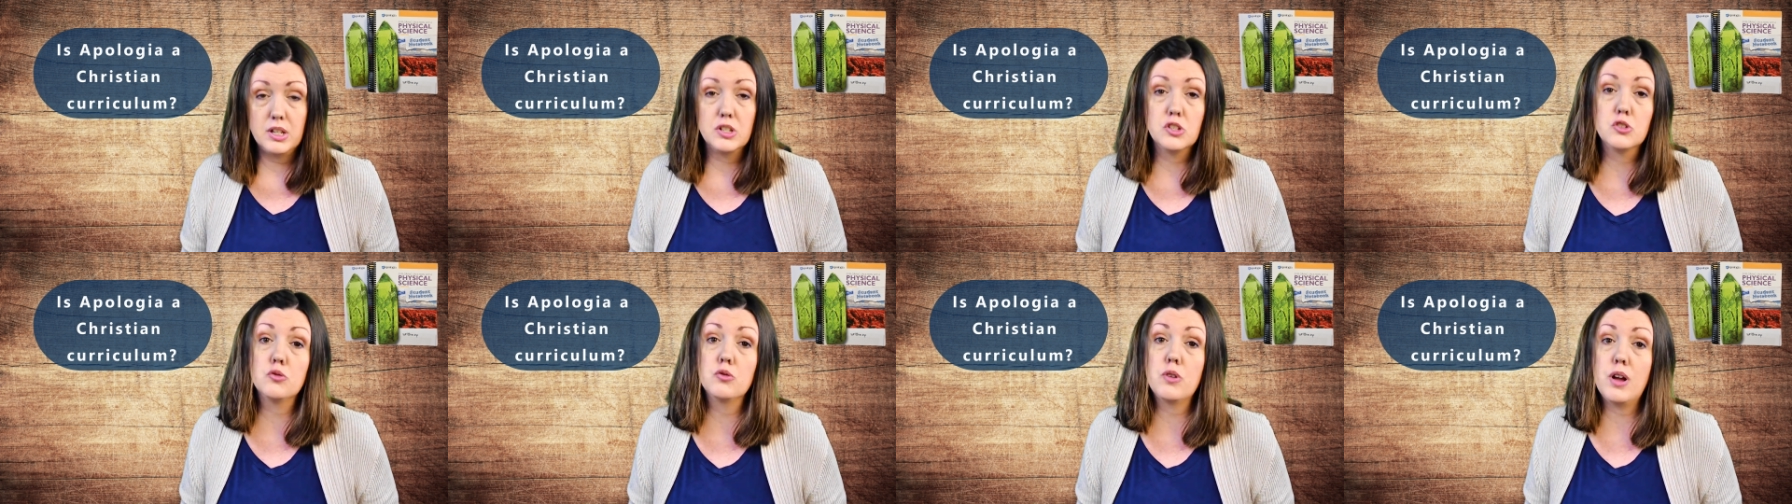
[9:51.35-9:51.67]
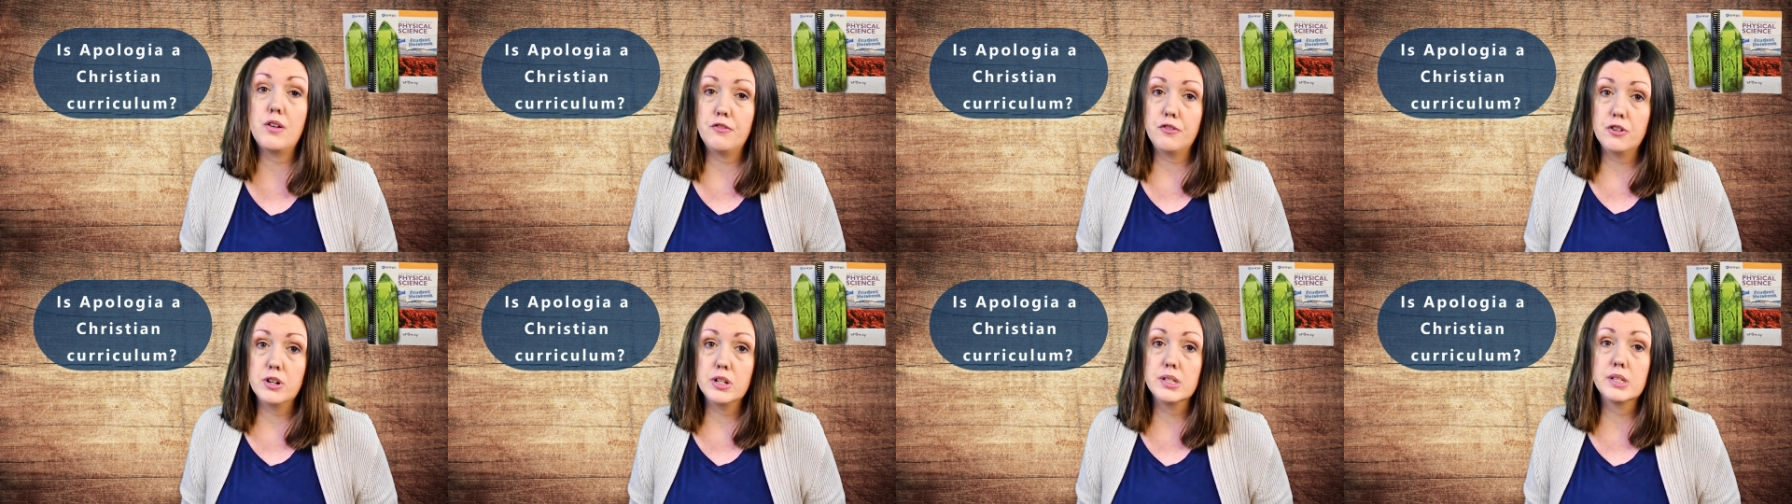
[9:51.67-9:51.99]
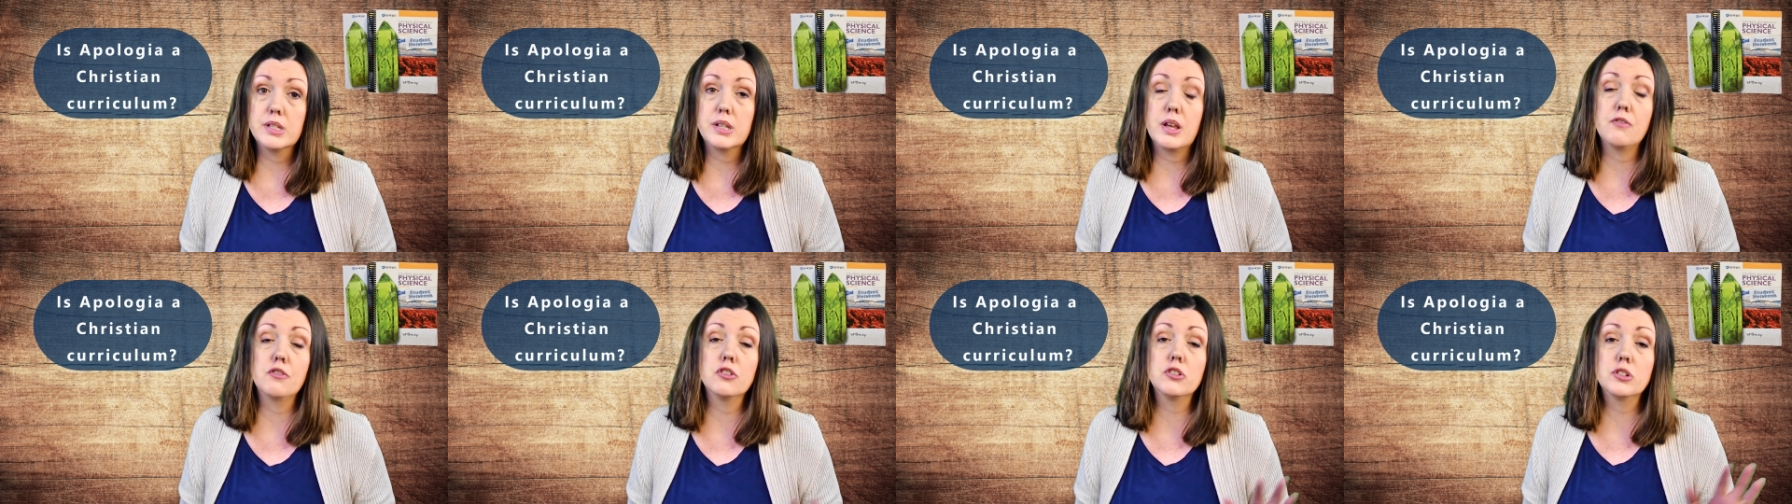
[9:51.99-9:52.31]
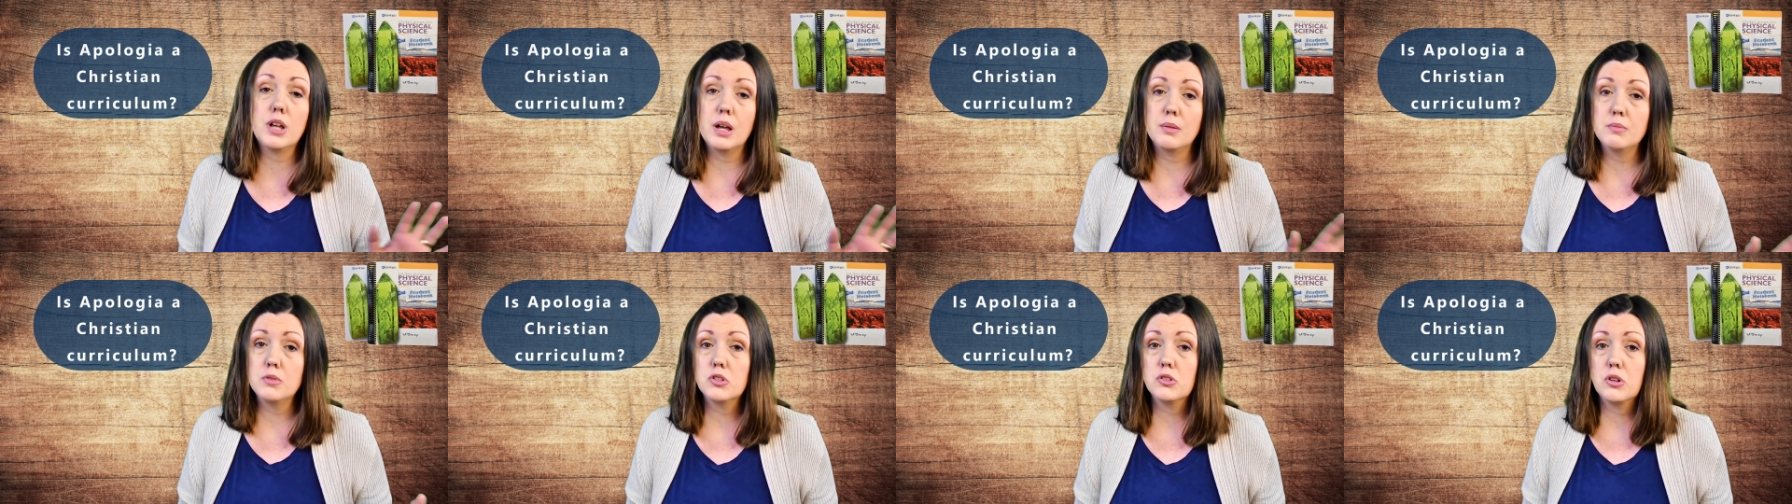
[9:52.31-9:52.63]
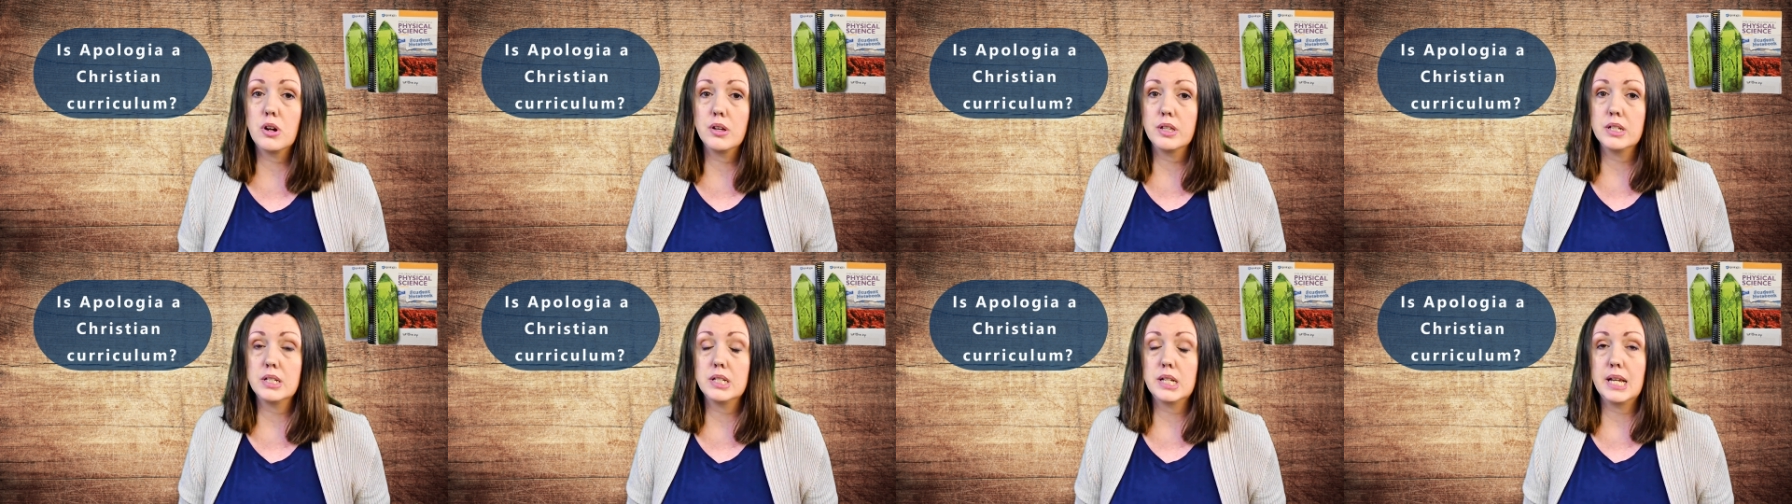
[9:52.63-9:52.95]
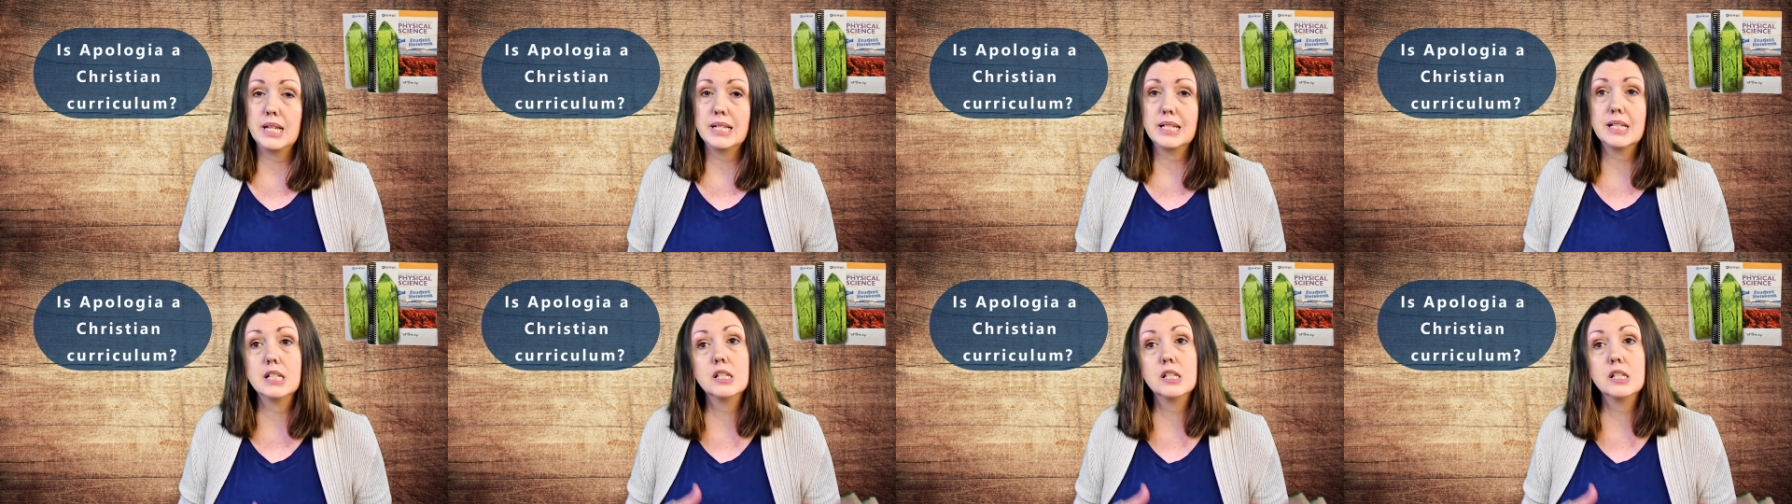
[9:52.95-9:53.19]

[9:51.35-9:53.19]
is referenced several times throughout the text.